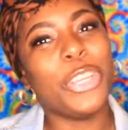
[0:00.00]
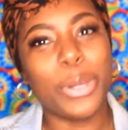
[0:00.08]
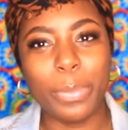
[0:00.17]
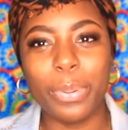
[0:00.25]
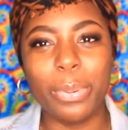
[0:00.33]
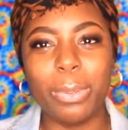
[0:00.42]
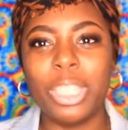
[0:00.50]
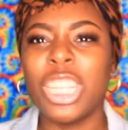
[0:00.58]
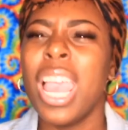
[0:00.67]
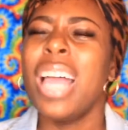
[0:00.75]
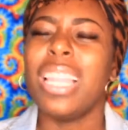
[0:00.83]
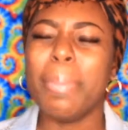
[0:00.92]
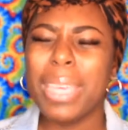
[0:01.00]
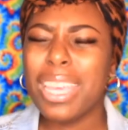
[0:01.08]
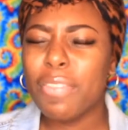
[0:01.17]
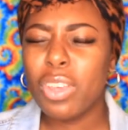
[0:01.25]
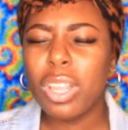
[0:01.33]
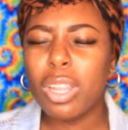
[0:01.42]
your pooch. Let me
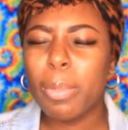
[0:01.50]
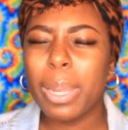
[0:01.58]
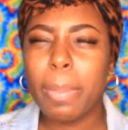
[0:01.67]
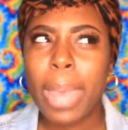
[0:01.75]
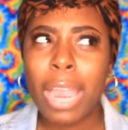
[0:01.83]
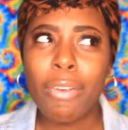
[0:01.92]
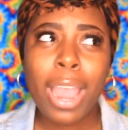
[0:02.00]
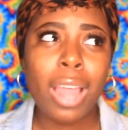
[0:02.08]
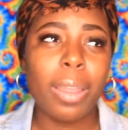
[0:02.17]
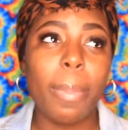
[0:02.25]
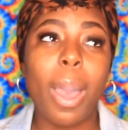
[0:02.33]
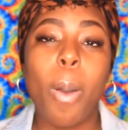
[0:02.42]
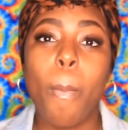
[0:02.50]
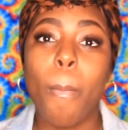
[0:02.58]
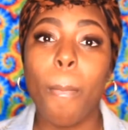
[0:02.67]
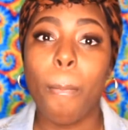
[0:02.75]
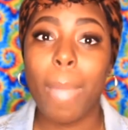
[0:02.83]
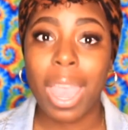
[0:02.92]
give you a little bit of background about
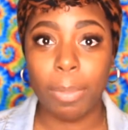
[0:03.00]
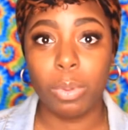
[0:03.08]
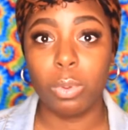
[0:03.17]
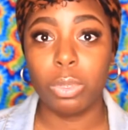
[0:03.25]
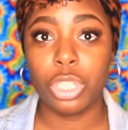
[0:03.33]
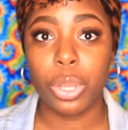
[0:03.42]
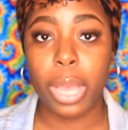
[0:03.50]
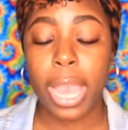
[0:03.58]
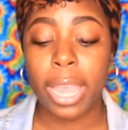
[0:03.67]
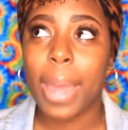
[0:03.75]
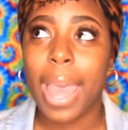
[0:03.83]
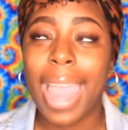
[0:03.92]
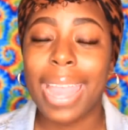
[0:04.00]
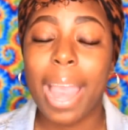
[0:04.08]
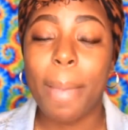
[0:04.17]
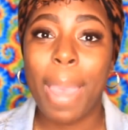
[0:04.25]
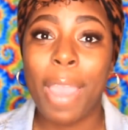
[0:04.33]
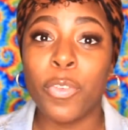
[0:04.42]
my pooch, okay? I
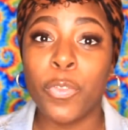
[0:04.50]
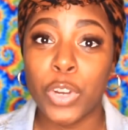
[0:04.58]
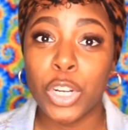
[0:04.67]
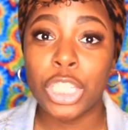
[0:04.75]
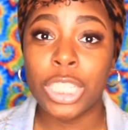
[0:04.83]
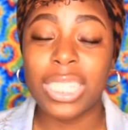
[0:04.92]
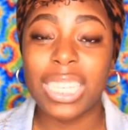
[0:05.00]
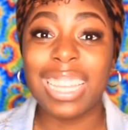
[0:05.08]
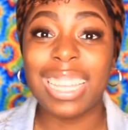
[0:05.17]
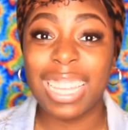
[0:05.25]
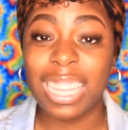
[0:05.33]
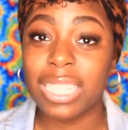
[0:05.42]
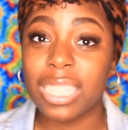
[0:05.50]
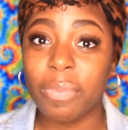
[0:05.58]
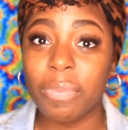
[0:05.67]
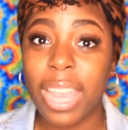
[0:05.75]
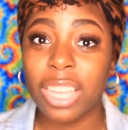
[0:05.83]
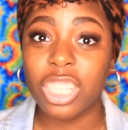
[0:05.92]
got my first yeast
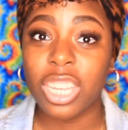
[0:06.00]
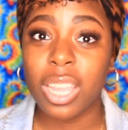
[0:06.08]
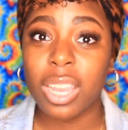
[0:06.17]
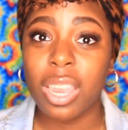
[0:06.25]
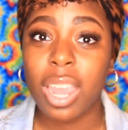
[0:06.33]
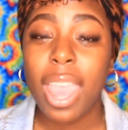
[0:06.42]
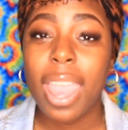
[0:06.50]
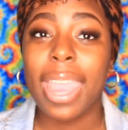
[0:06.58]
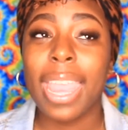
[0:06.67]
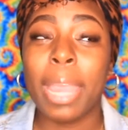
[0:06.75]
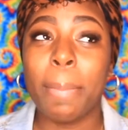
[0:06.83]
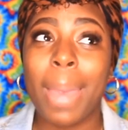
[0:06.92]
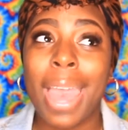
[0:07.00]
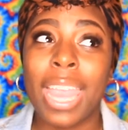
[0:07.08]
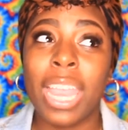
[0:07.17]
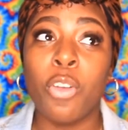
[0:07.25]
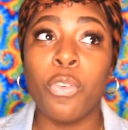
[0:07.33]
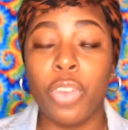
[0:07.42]
infection in
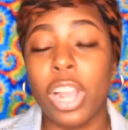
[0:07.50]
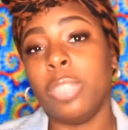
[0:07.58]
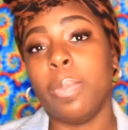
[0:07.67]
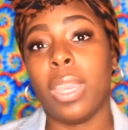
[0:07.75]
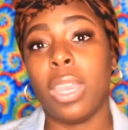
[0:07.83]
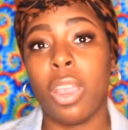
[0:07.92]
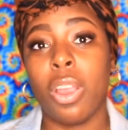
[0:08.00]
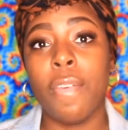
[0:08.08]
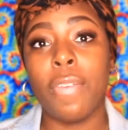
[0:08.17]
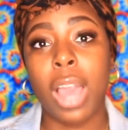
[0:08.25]
my freshman year of